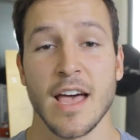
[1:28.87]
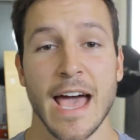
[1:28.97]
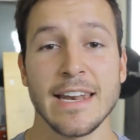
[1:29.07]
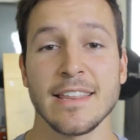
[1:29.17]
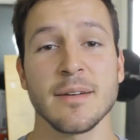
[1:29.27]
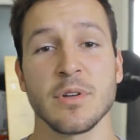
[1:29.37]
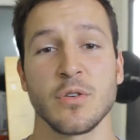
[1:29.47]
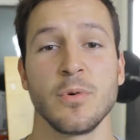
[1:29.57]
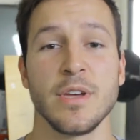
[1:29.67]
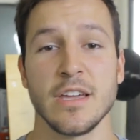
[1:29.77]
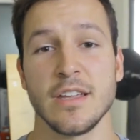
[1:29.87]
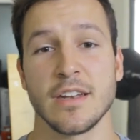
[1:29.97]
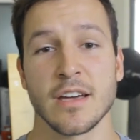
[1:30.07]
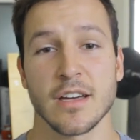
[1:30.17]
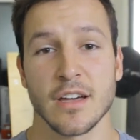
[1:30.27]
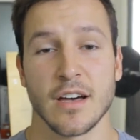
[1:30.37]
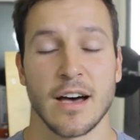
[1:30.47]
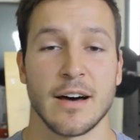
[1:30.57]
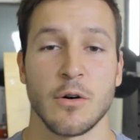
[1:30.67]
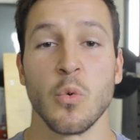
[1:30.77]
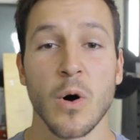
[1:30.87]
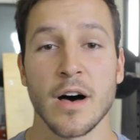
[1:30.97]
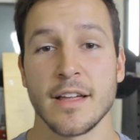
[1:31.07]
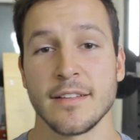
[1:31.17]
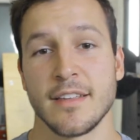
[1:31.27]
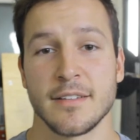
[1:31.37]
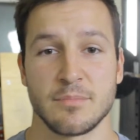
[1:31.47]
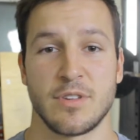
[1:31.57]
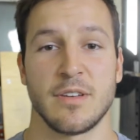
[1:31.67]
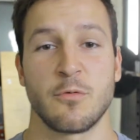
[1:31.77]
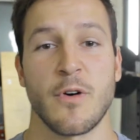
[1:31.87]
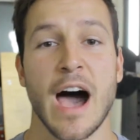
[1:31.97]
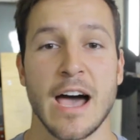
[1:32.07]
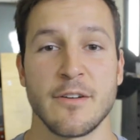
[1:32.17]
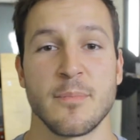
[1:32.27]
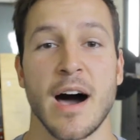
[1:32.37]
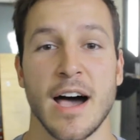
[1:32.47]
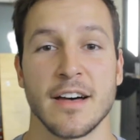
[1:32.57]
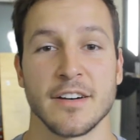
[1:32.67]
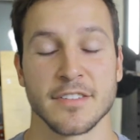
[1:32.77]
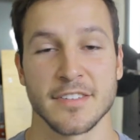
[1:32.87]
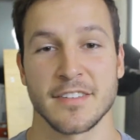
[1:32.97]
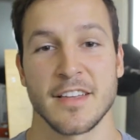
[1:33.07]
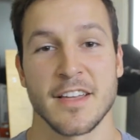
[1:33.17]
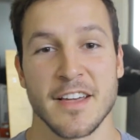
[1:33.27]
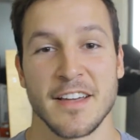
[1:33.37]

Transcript: Anything between 1 to 5 miles.